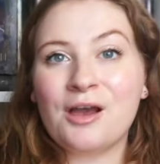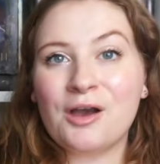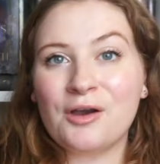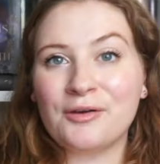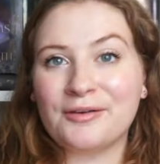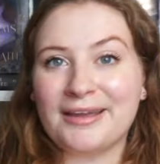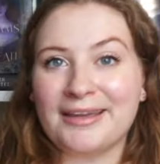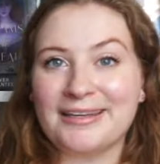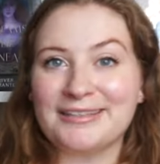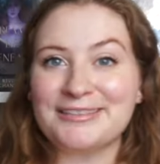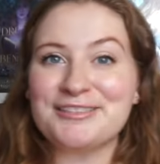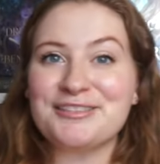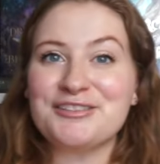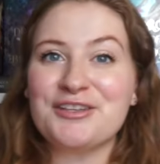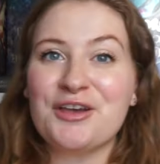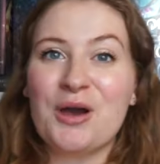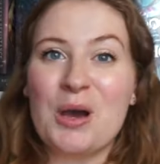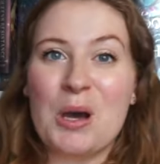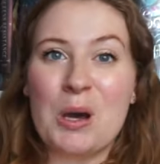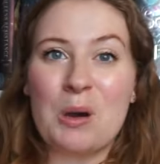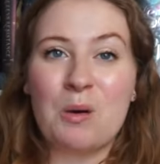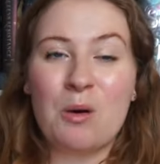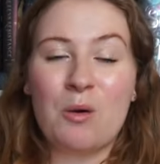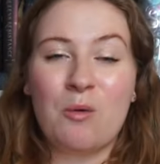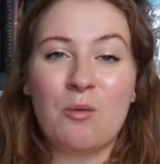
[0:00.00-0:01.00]
Okay,
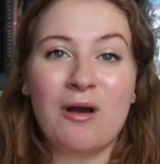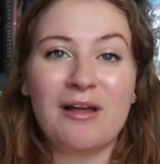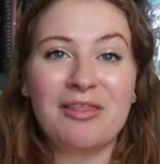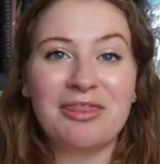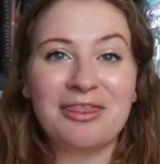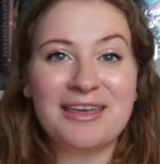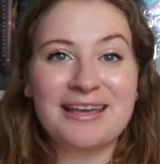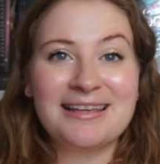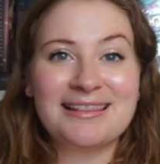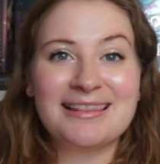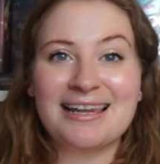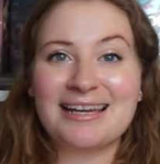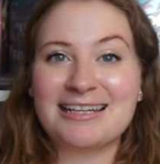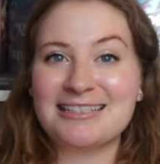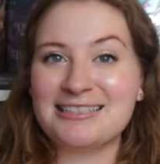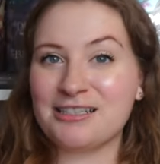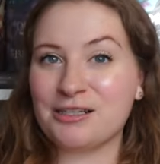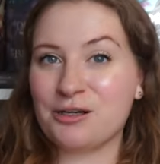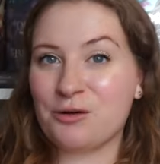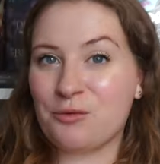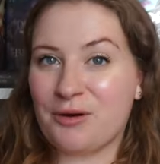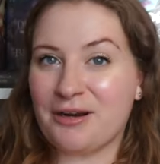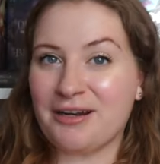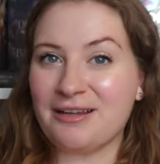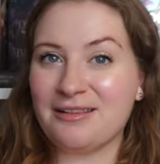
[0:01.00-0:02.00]
so one thing that I
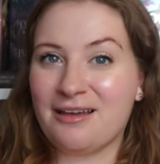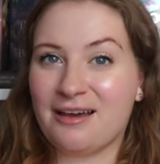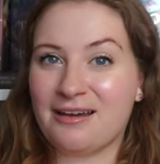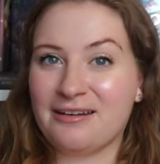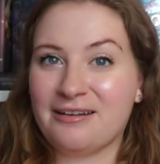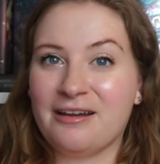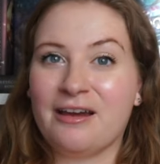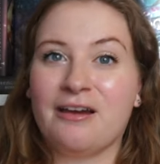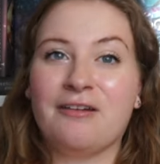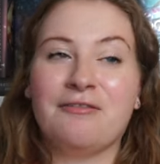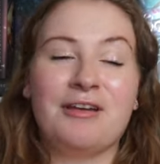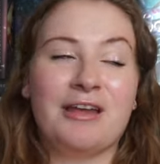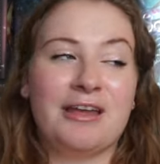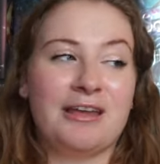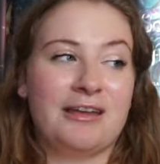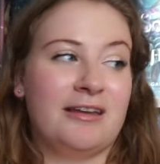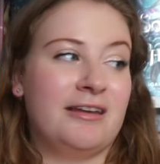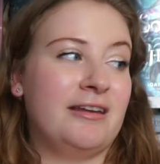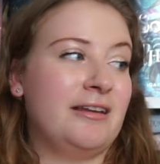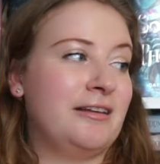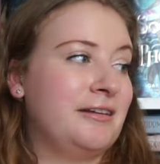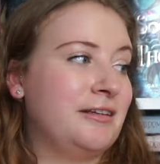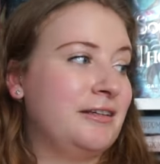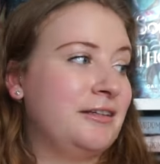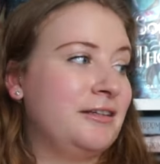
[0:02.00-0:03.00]
did quite a lot of
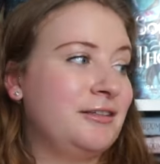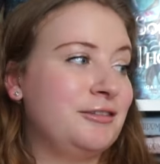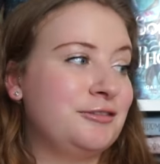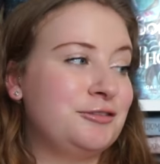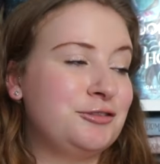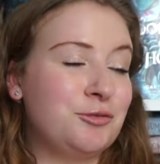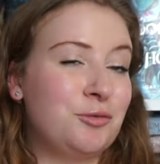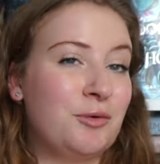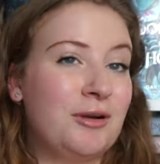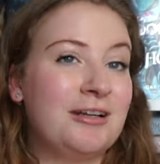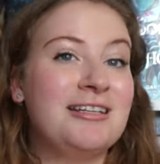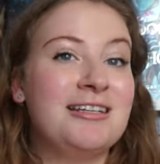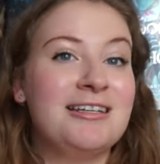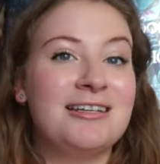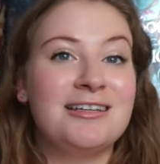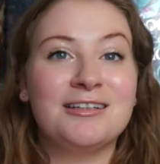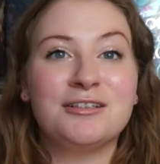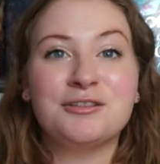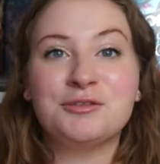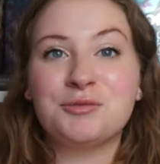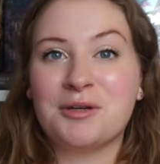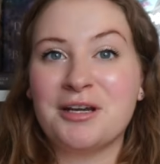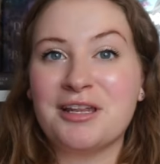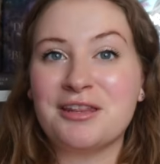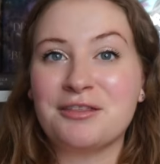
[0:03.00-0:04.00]
in
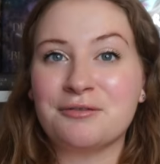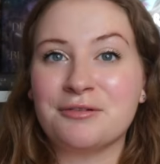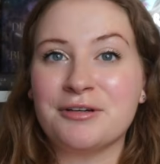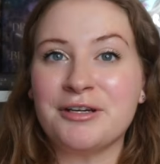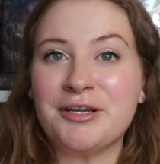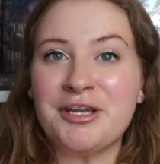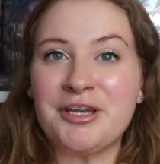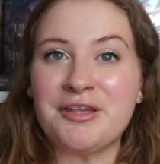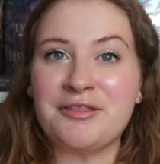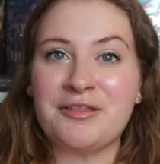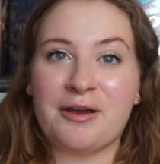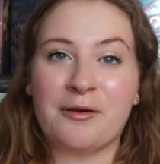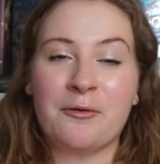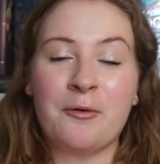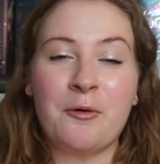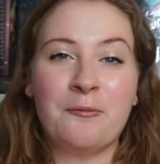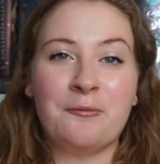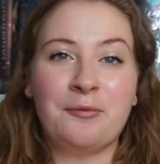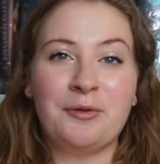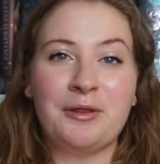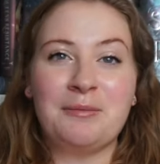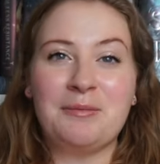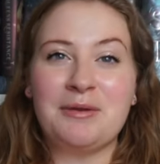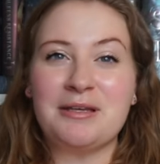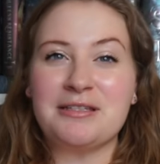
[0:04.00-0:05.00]
2023 that
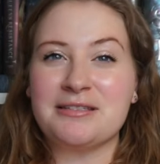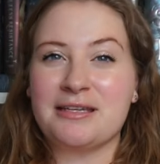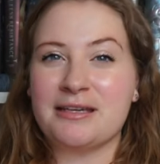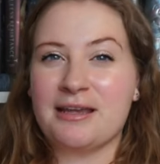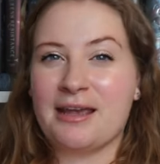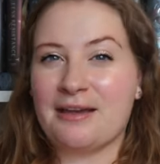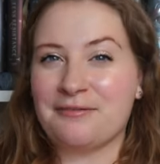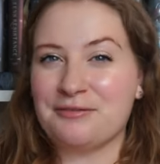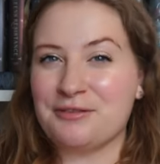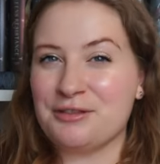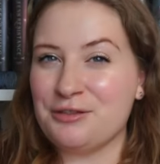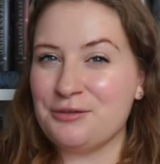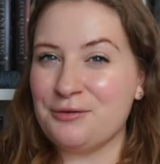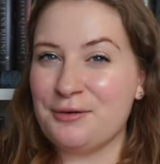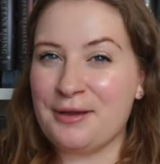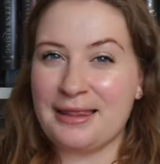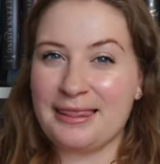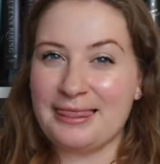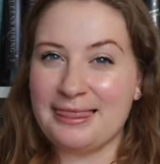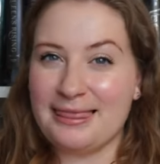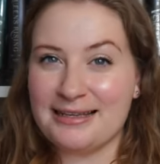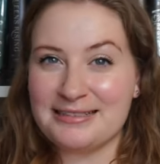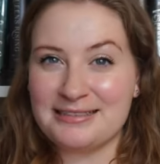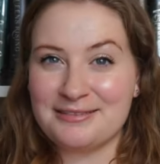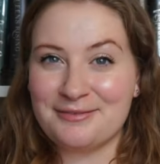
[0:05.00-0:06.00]
hopefully means I have to do
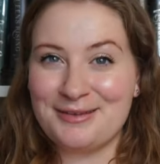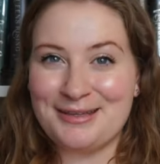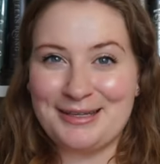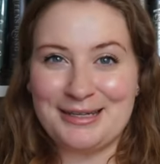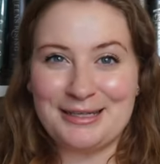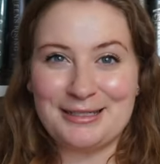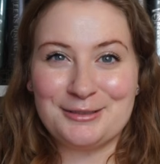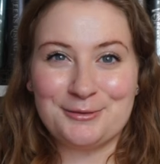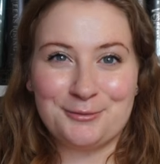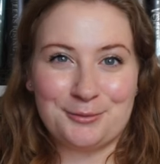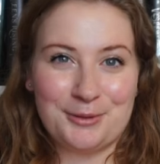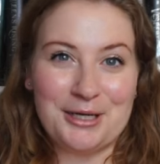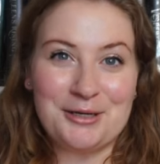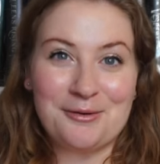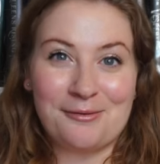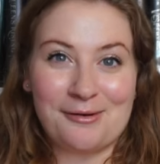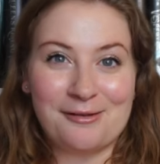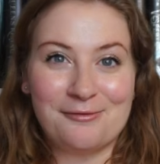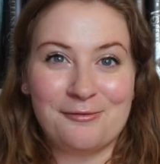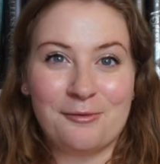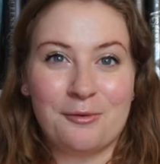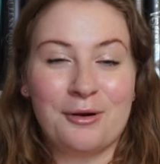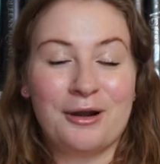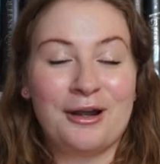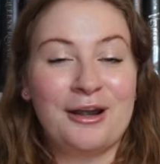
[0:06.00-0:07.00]
less of it in
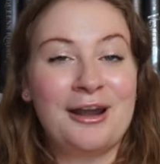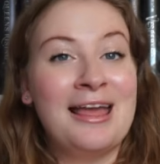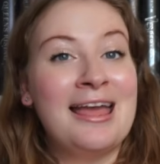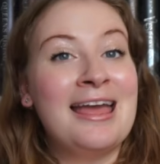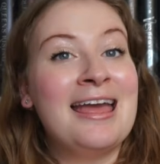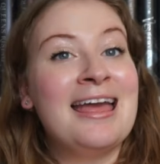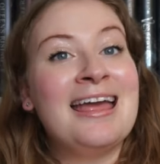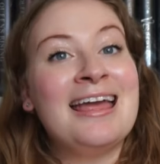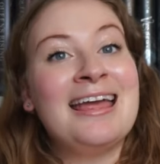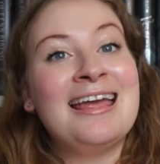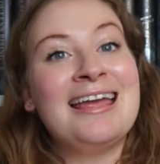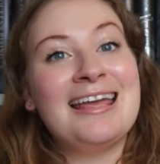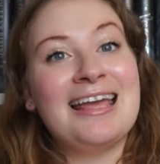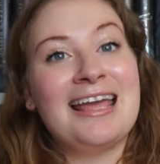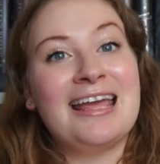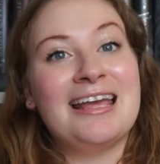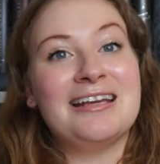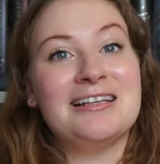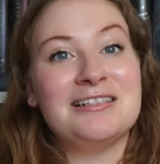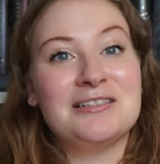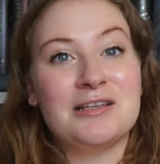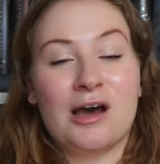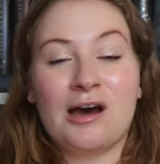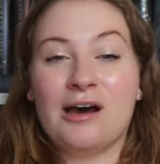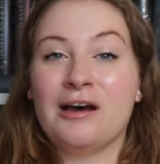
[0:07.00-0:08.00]
2024
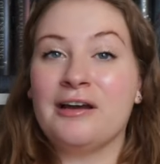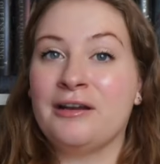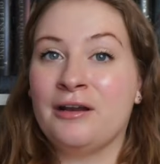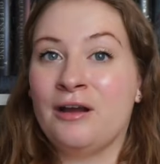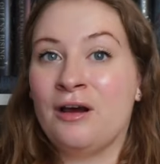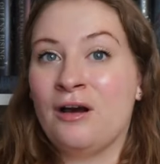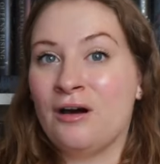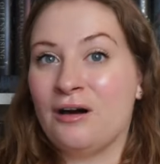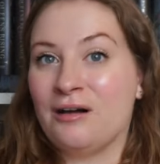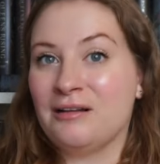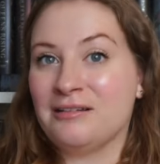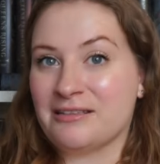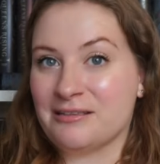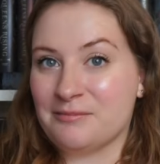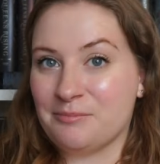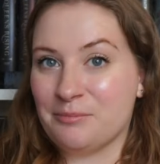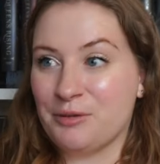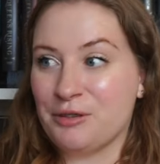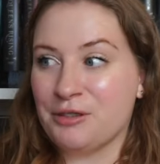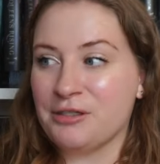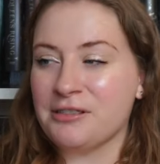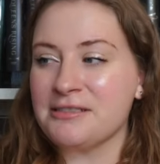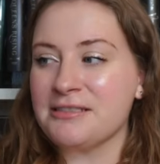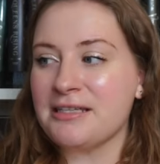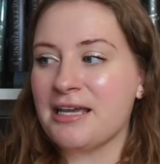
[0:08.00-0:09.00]
is unhauling
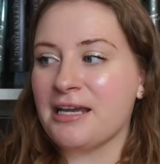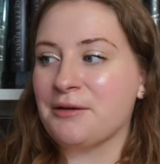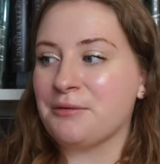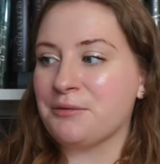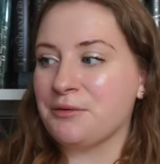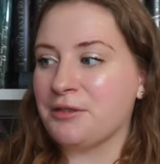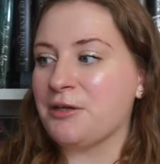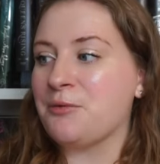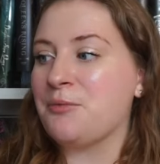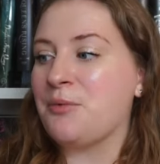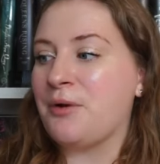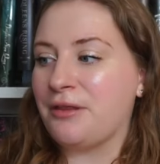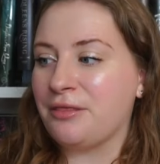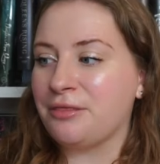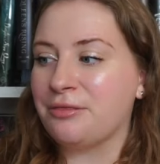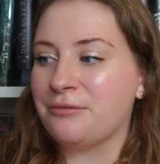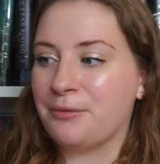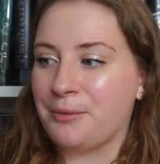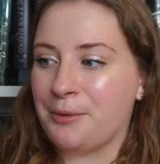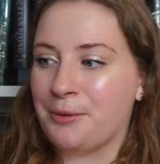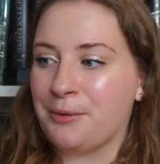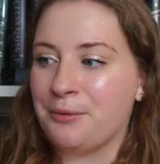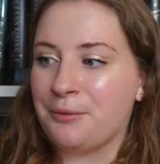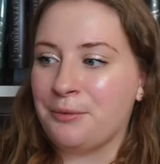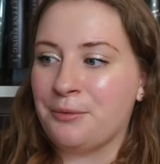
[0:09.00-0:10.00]
books. I really went
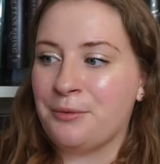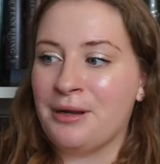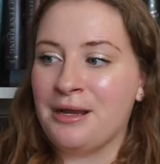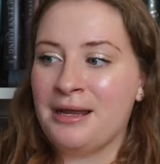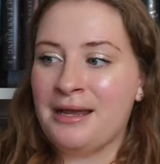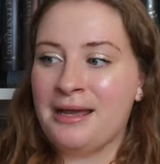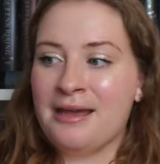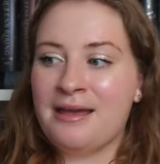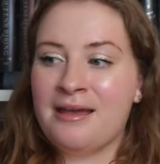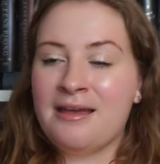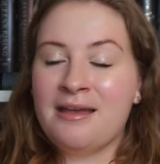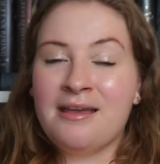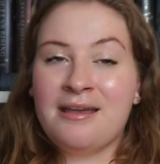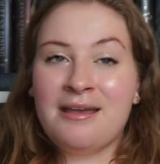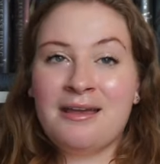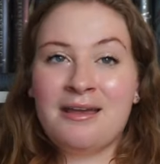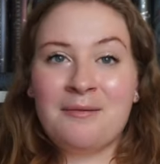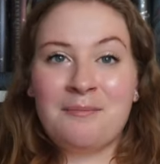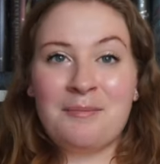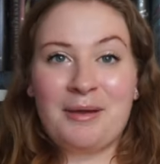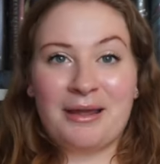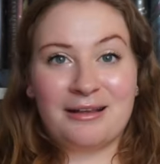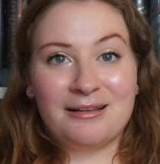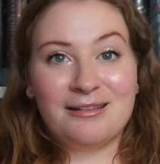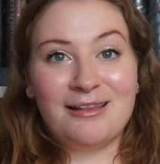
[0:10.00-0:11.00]
through
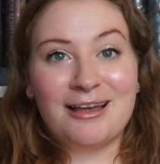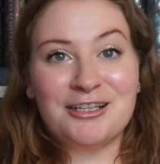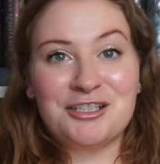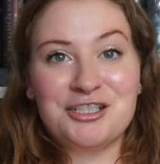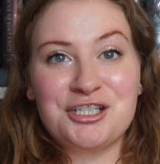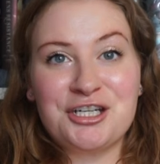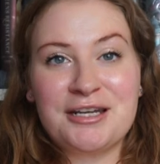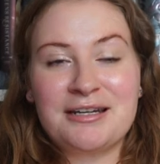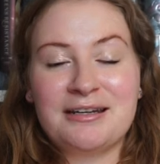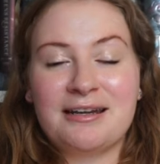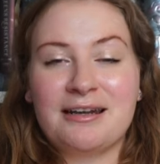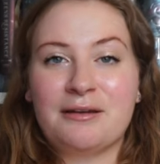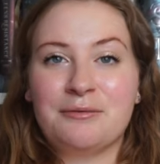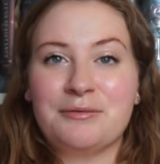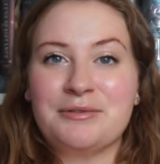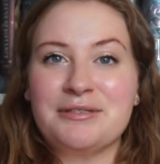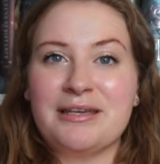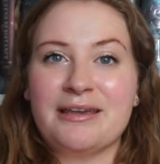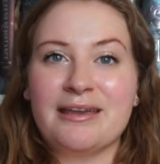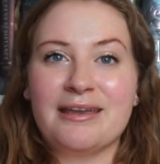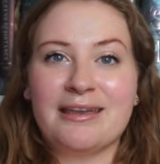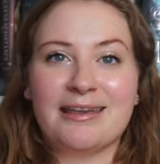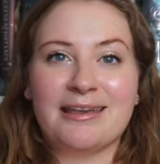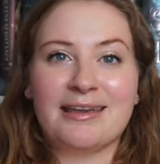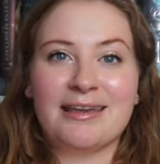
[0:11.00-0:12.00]
my collection and I was
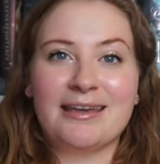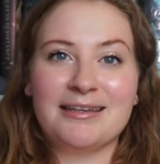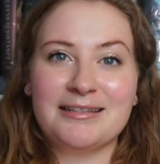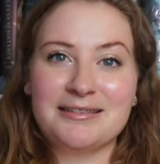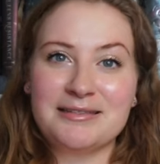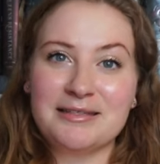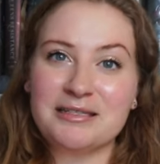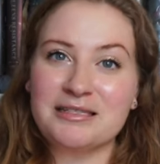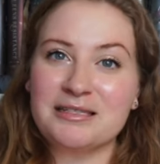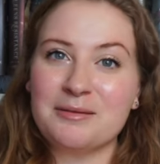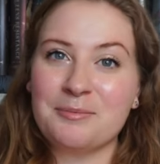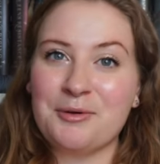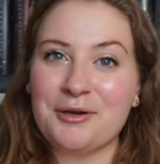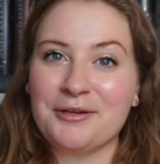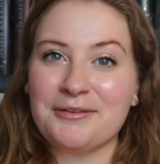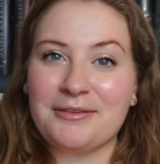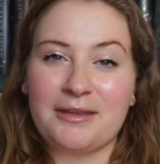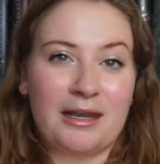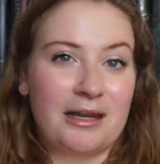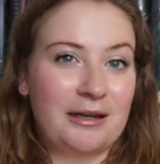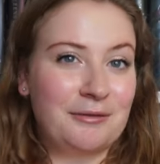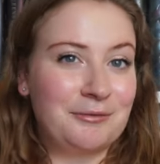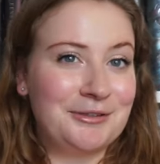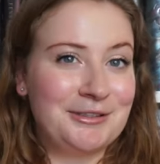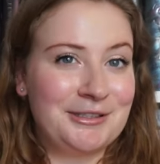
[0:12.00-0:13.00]
like, is this a book
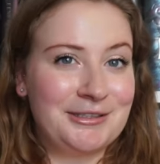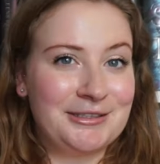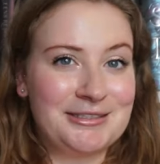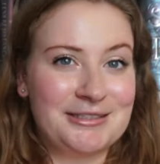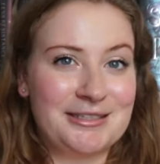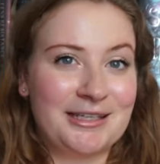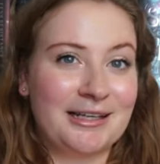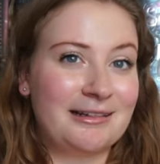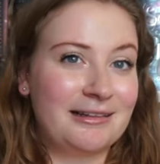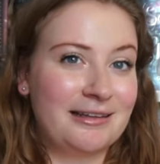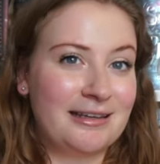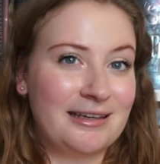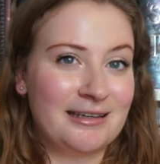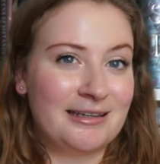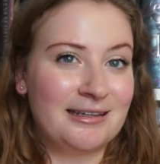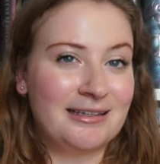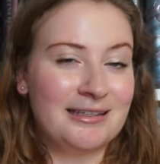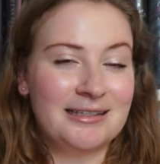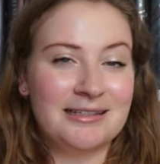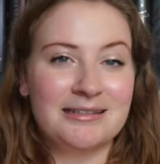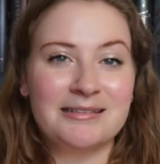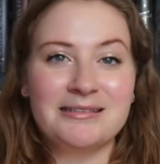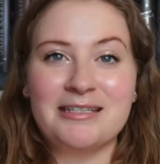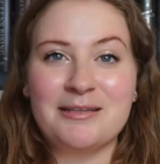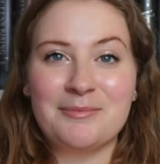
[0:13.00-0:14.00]
that I realistically
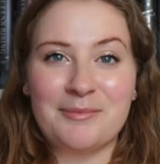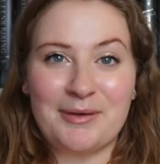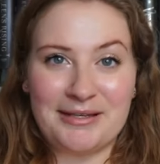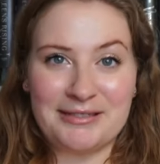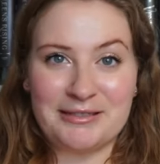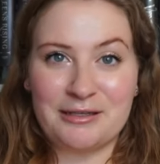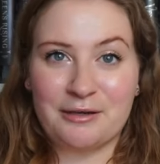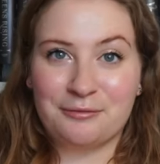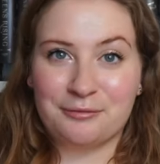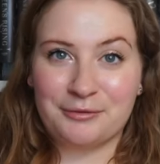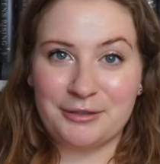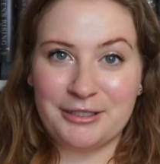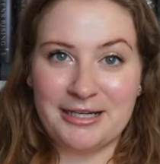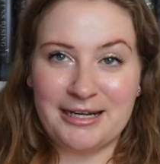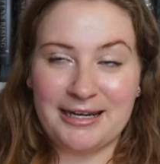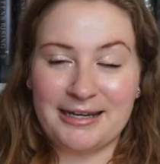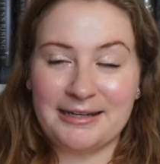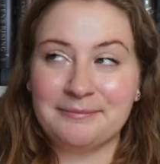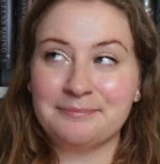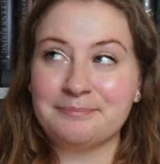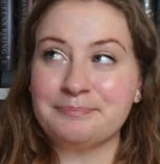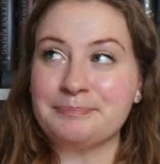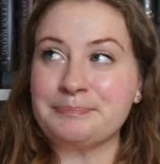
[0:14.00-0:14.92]
see myself reading